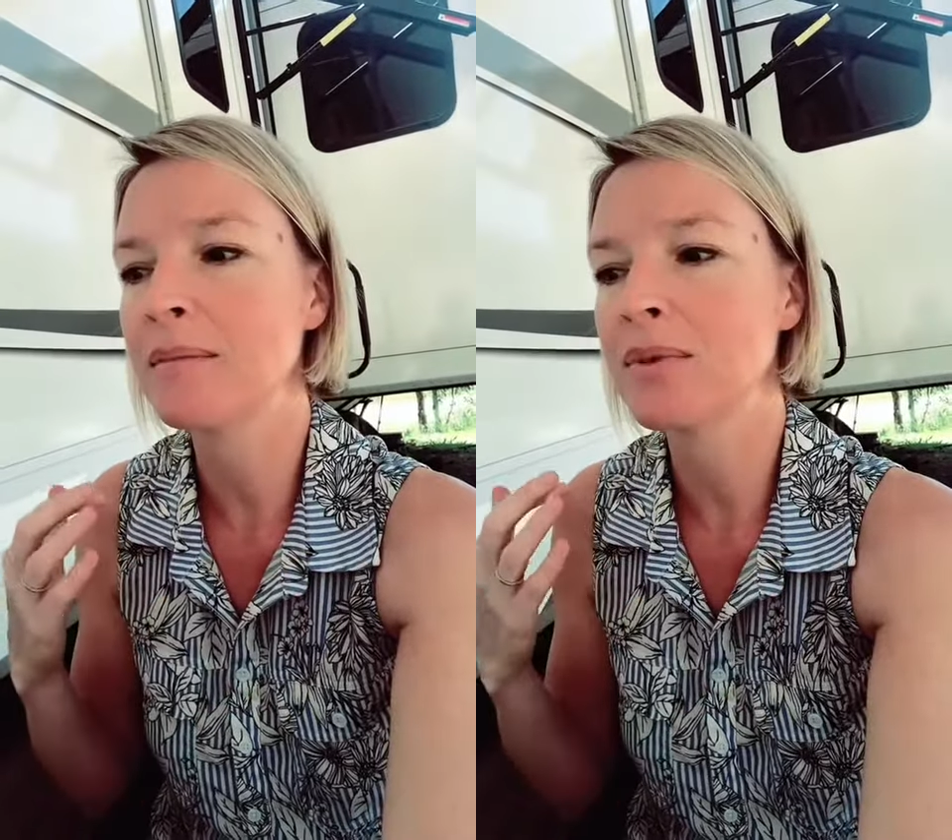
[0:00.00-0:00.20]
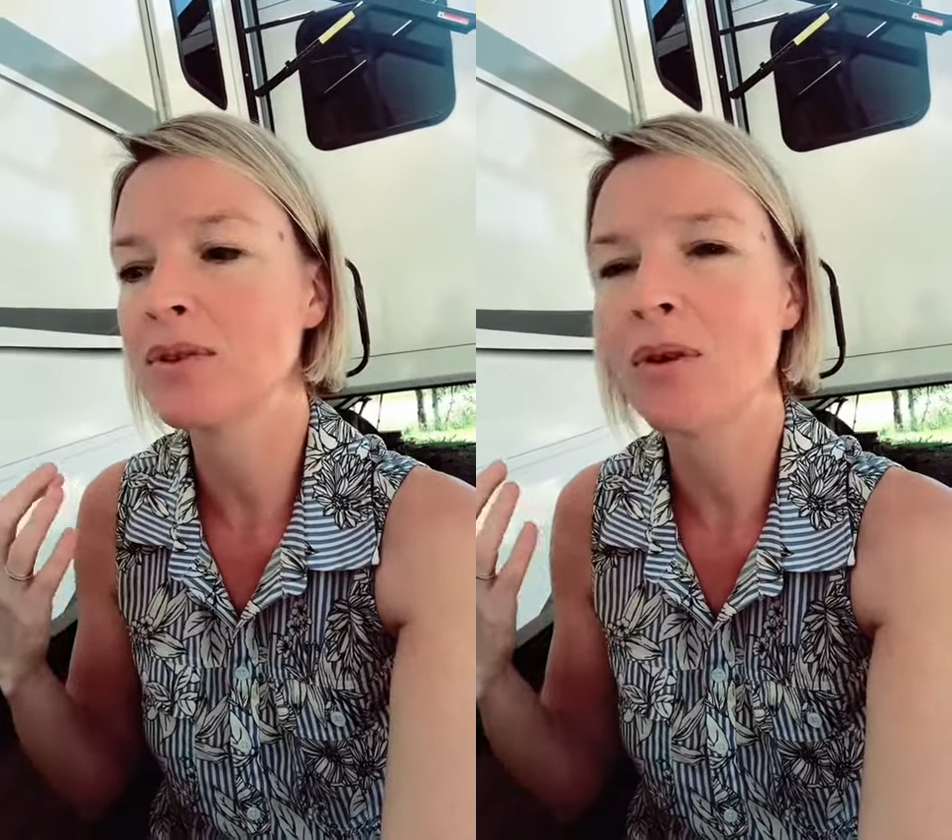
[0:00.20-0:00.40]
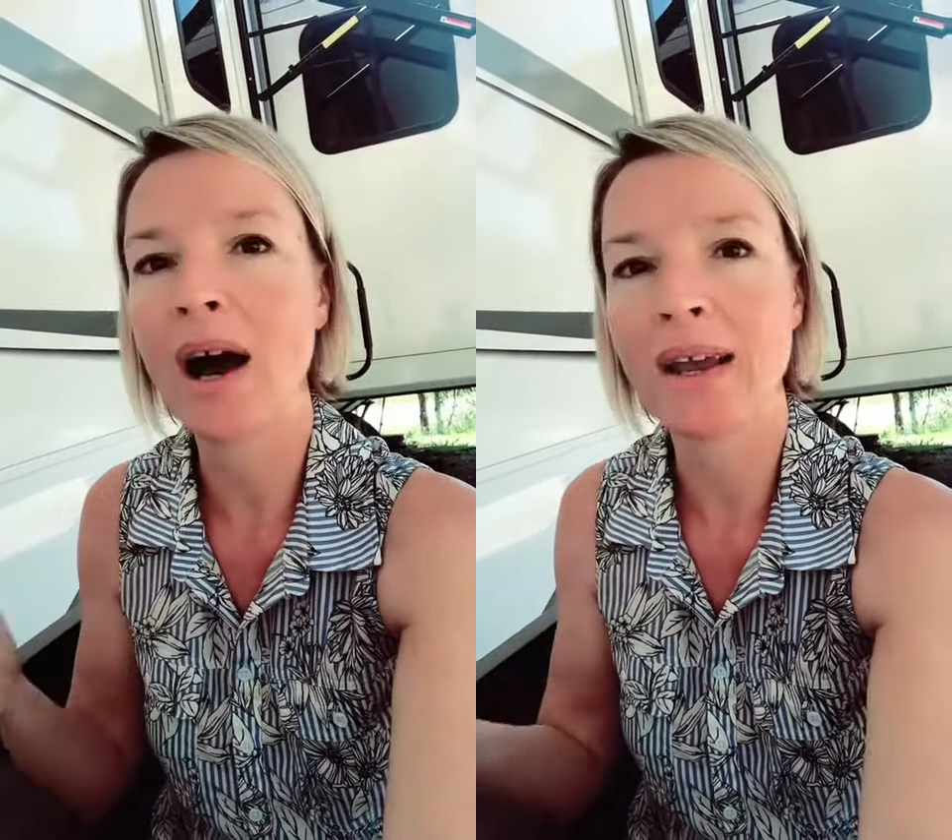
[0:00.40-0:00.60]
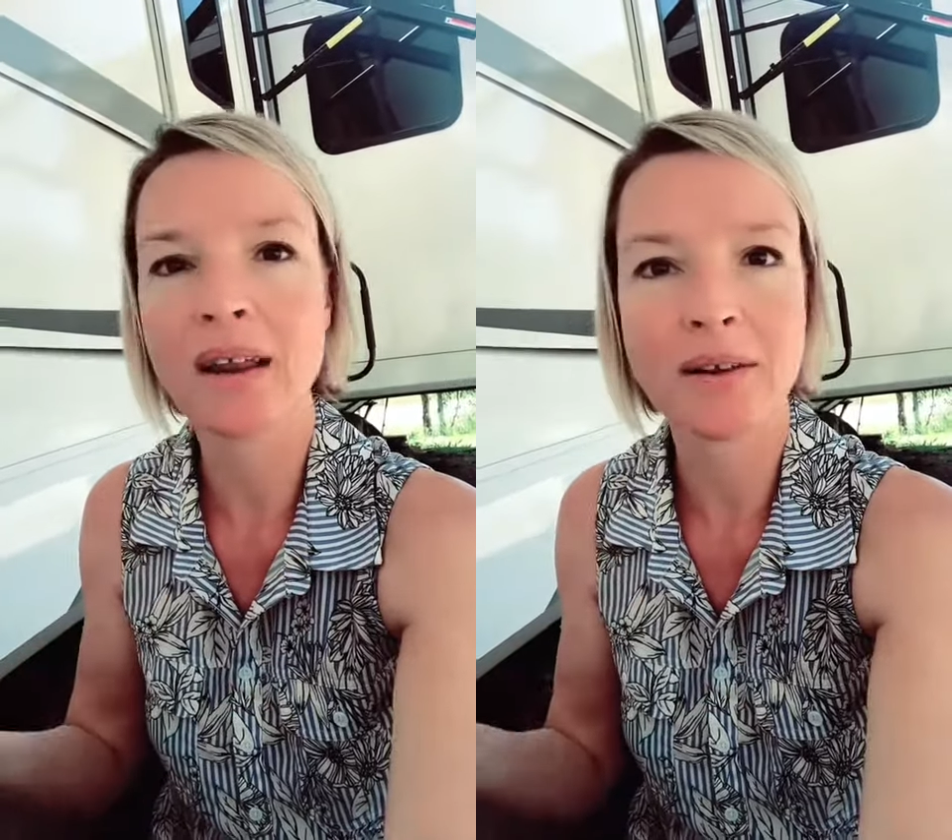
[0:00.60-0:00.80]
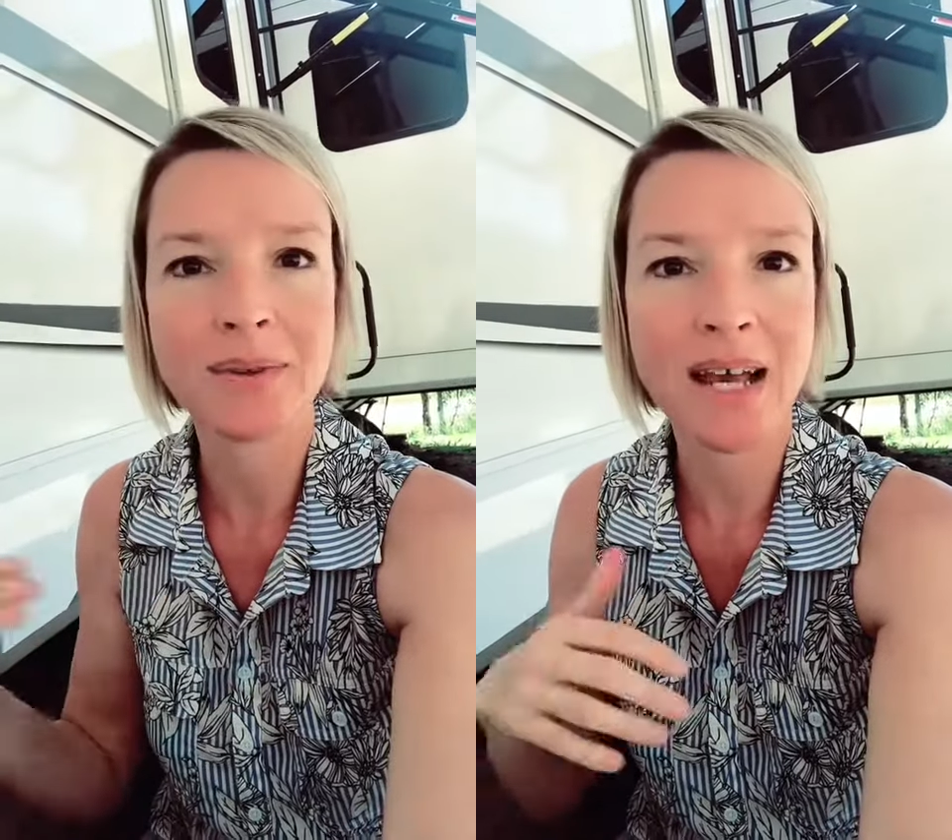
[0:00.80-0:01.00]
So
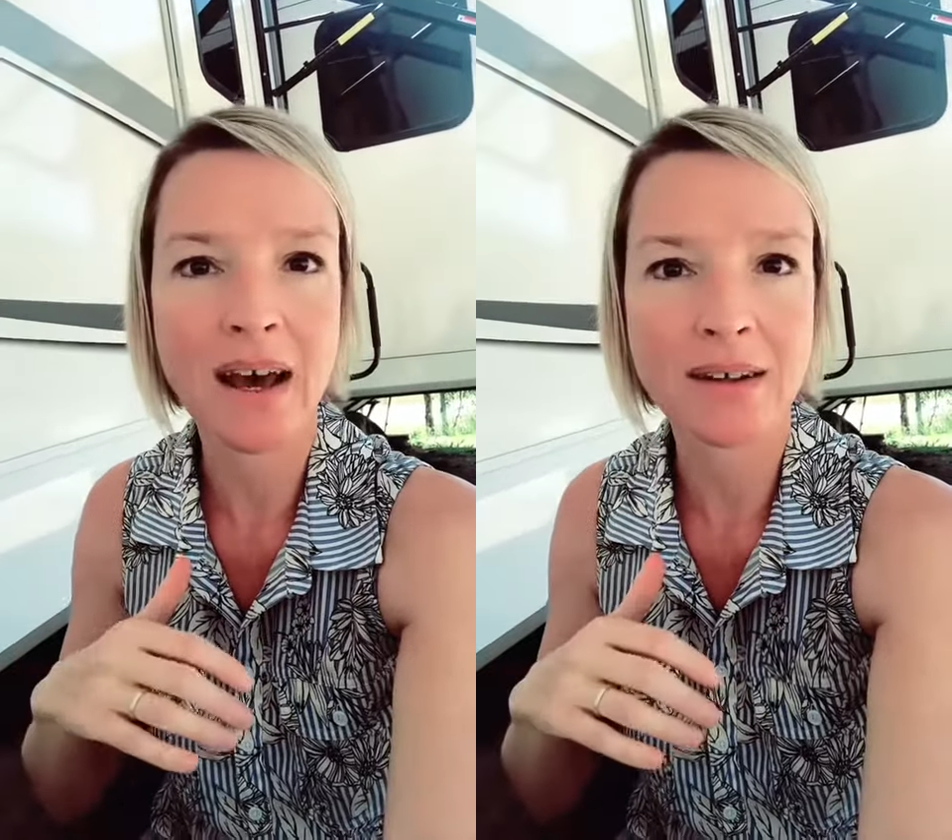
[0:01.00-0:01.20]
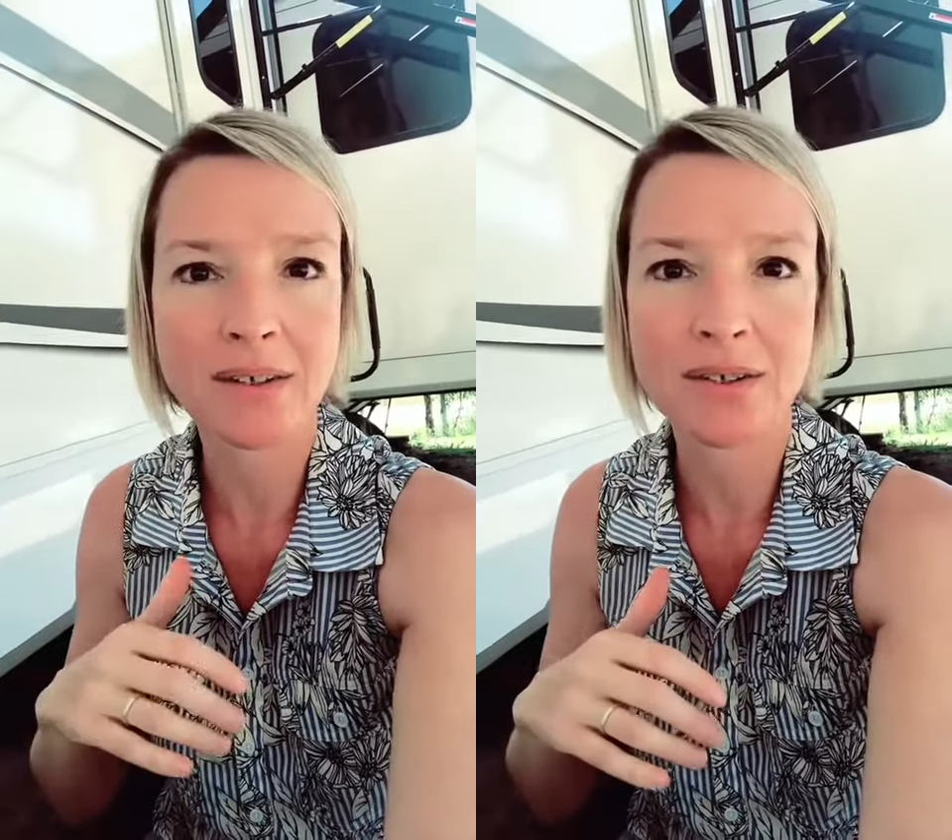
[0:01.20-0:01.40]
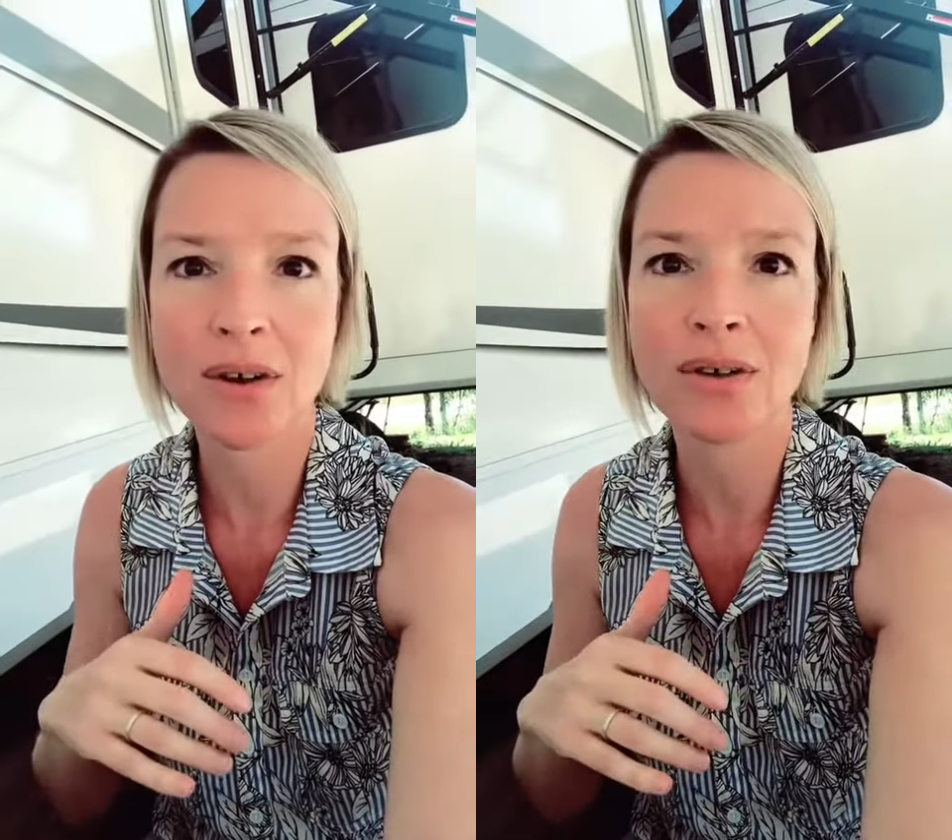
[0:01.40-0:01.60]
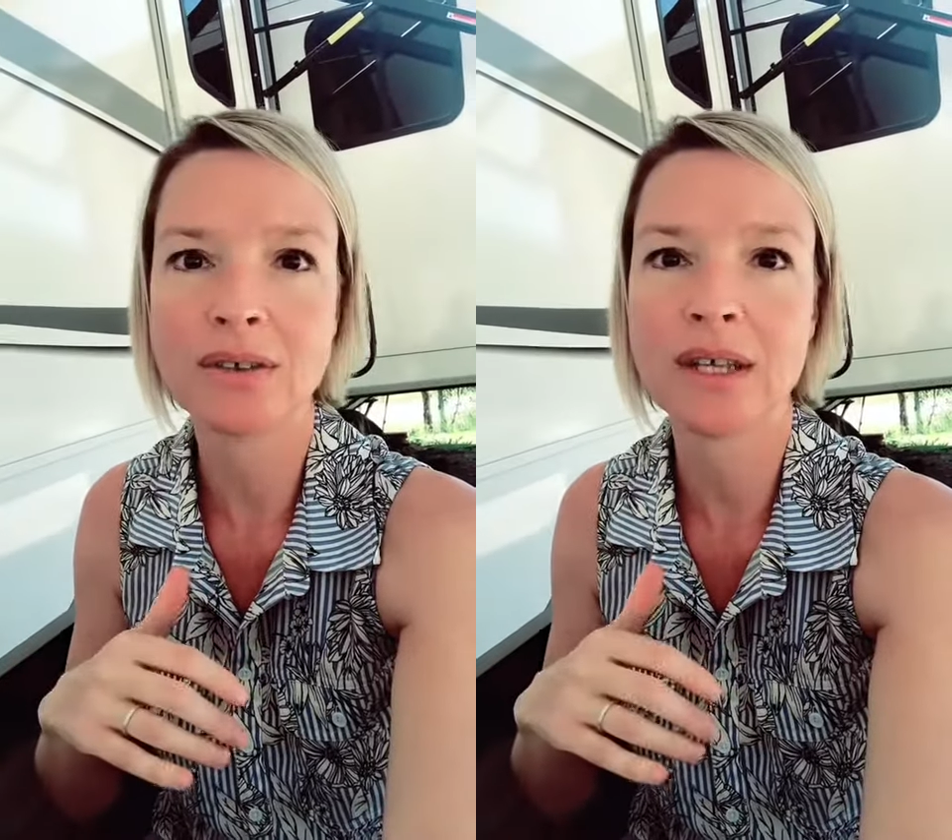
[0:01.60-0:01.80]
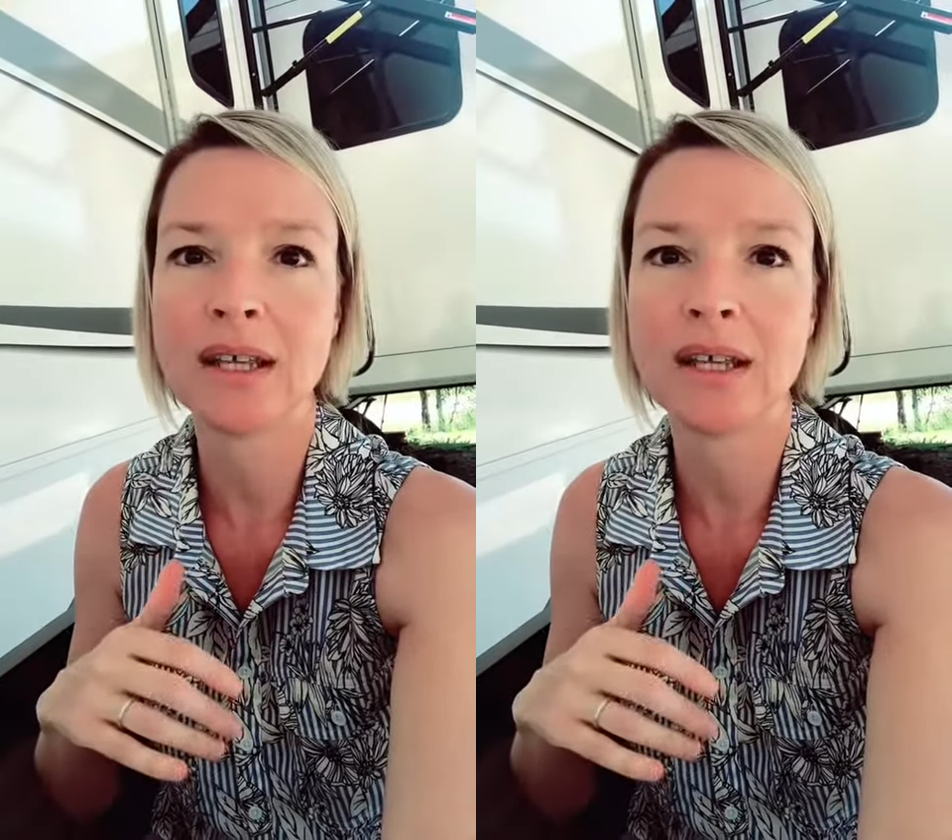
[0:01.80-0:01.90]
iodine was added to